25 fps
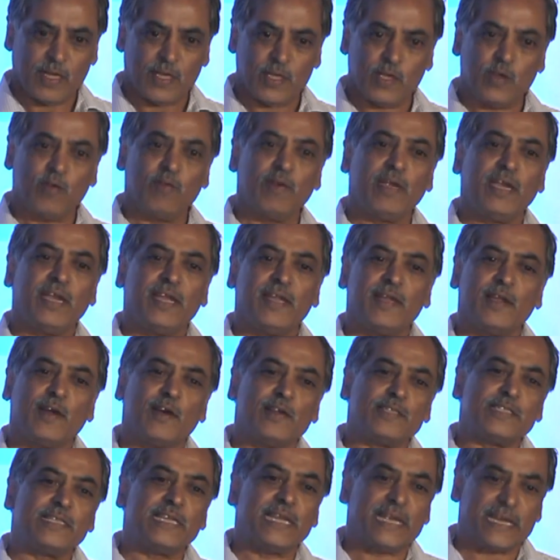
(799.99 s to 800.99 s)
You need an
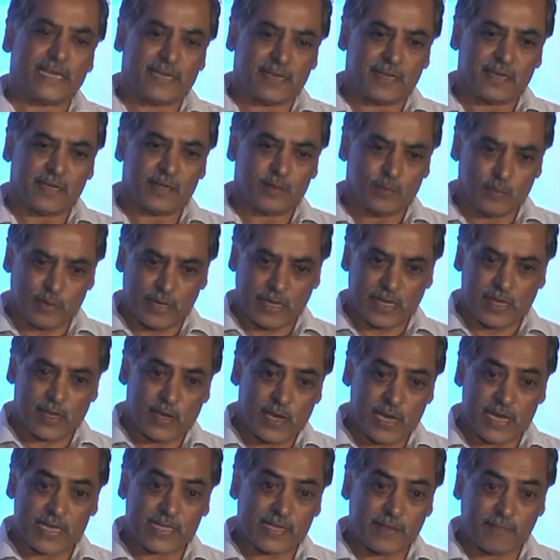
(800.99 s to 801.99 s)
oscillator to
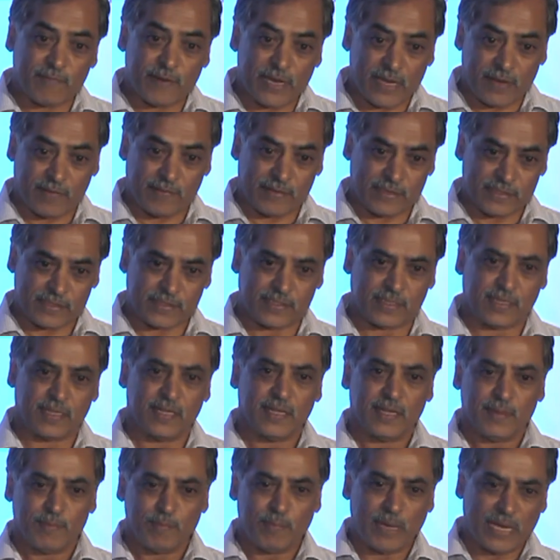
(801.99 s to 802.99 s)
regulate the frequency,
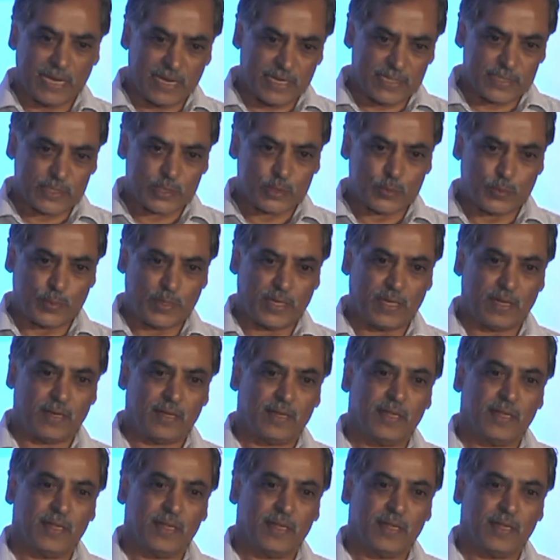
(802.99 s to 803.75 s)
balance wheel.